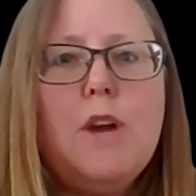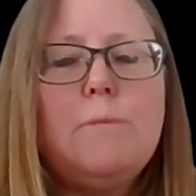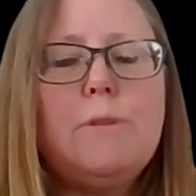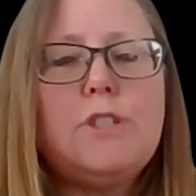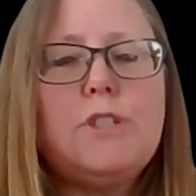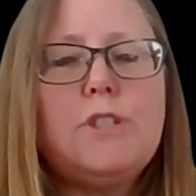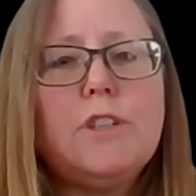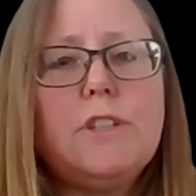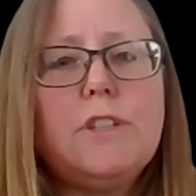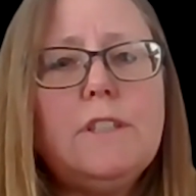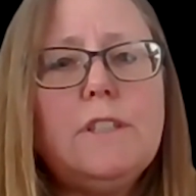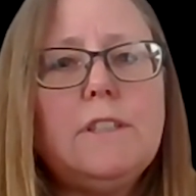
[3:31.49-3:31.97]

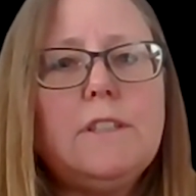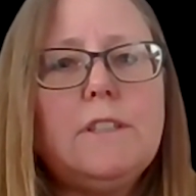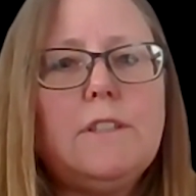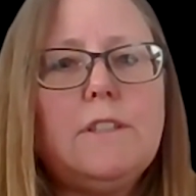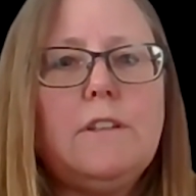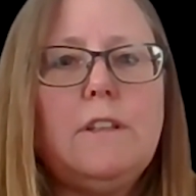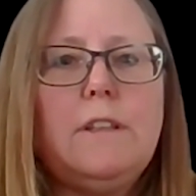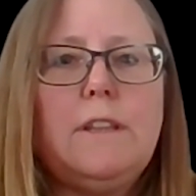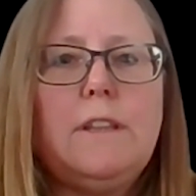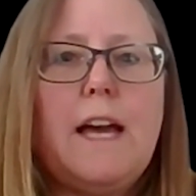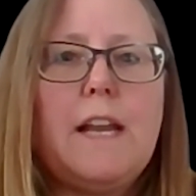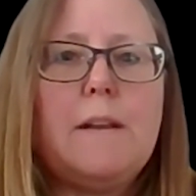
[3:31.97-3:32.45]
But you're going to
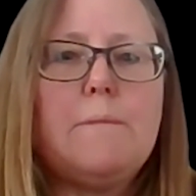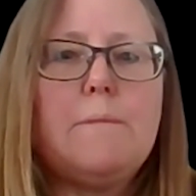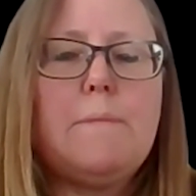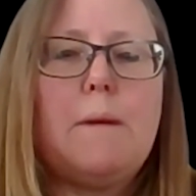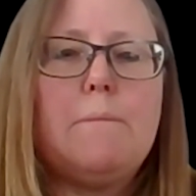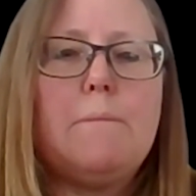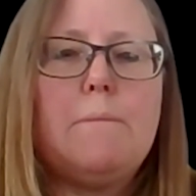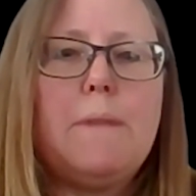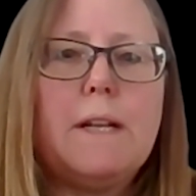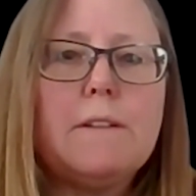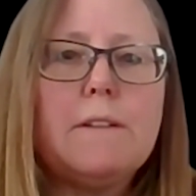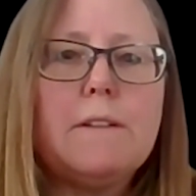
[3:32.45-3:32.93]
learn a lot
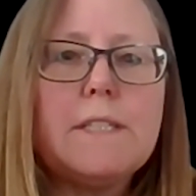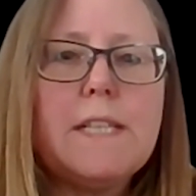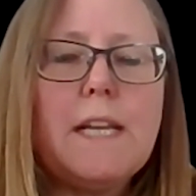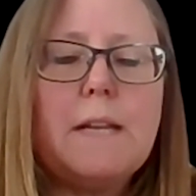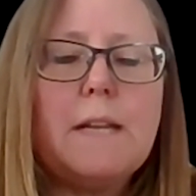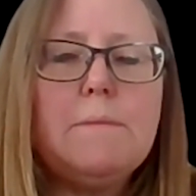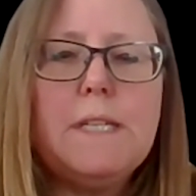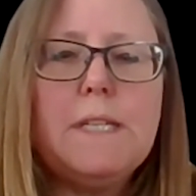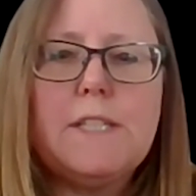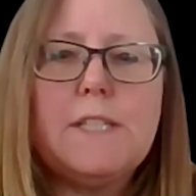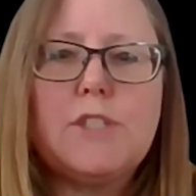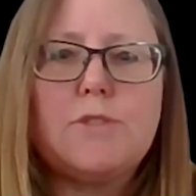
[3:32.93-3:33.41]
about
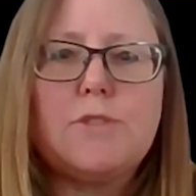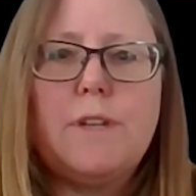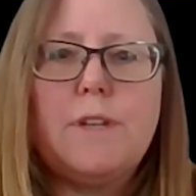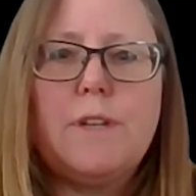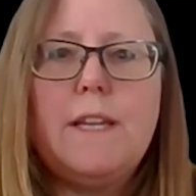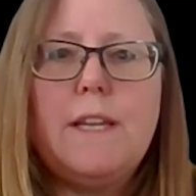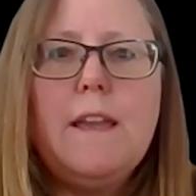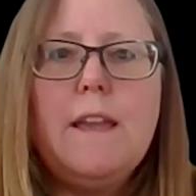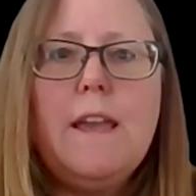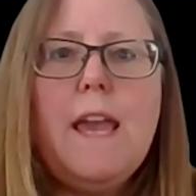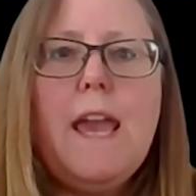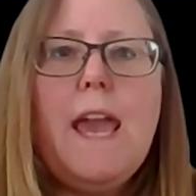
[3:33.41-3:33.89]
maritime
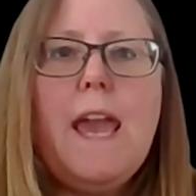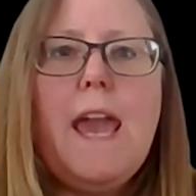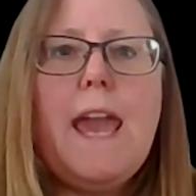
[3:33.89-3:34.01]
history